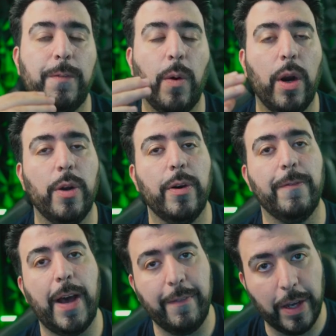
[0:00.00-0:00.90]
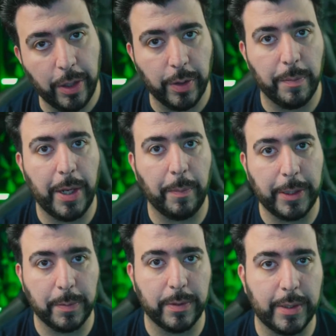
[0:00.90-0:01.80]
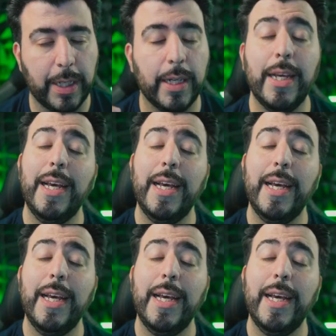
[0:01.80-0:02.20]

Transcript: 400, 500 megabits per second.